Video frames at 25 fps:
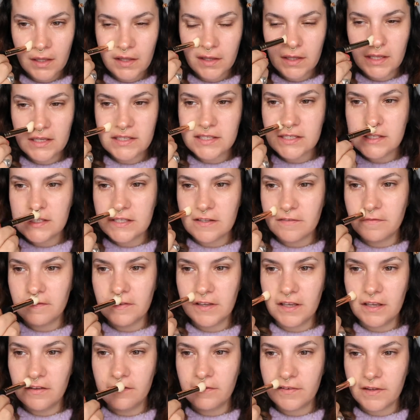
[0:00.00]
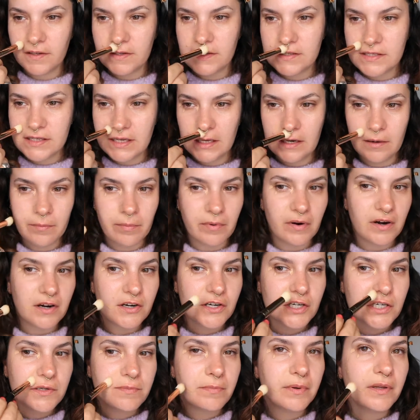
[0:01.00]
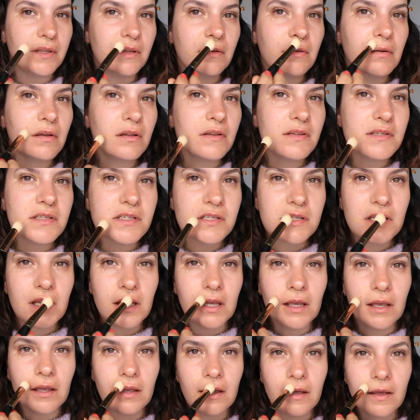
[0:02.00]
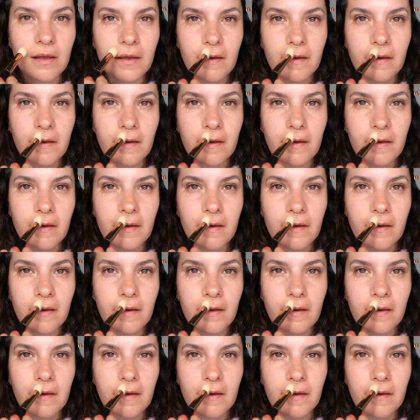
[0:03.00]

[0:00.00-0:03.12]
This is the Vive concealer brush, but you can see